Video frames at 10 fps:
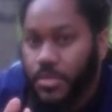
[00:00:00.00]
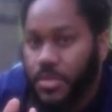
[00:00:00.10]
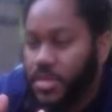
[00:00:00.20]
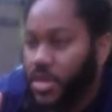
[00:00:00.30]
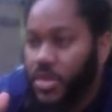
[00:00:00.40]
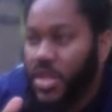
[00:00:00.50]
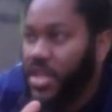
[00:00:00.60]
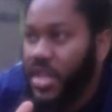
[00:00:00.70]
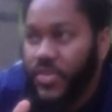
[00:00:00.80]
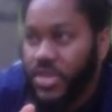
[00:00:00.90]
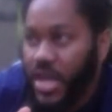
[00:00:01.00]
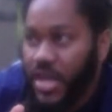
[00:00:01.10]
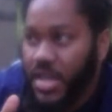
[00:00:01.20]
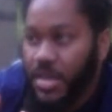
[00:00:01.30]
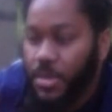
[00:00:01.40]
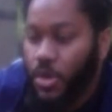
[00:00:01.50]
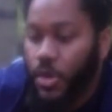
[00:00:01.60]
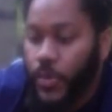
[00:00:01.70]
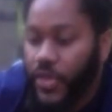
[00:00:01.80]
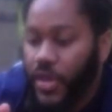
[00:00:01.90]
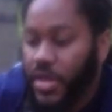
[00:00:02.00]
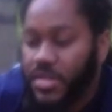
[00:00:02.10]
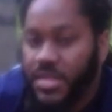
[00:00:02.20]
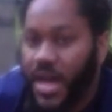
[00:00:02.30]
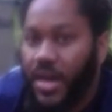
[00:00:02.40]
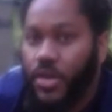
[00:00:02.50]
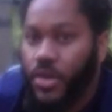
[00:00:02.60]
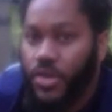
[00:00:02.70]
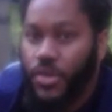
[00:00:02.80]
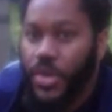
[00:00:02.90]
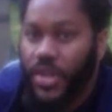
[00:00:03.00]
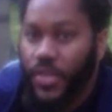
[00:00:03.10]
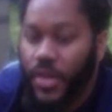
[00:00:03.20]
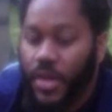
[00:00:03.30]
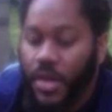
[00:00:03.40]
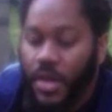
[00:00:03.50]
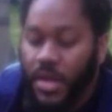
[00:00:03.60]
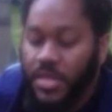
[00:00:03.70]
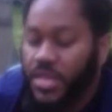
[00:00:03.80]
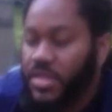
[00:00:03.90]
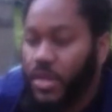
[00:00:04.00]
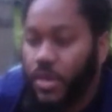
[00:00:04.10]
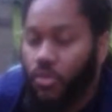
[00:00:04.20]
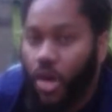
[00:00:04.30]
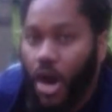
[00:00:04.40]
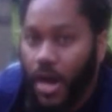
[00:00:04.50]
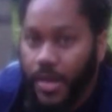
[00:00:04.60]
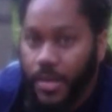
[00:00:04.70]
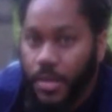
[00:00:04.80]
There's no need to even try to keep going with it because it's not going to do anything. It's just going to rot.